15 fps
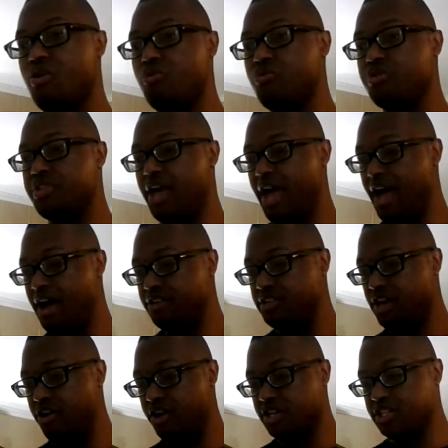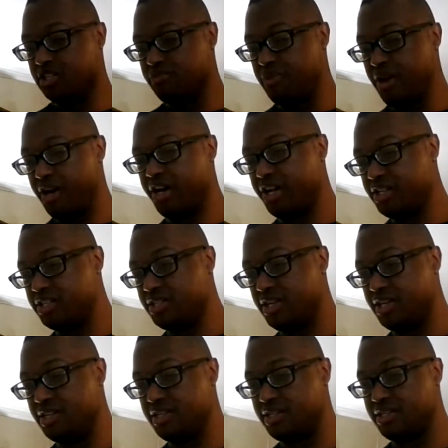without their
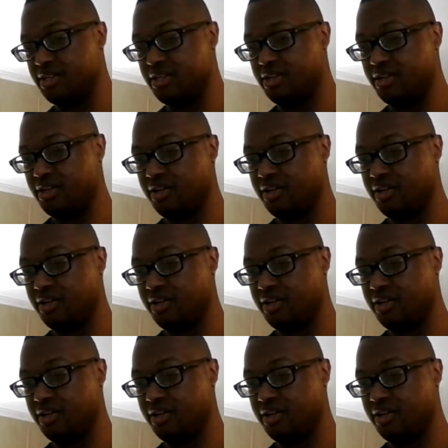experiences,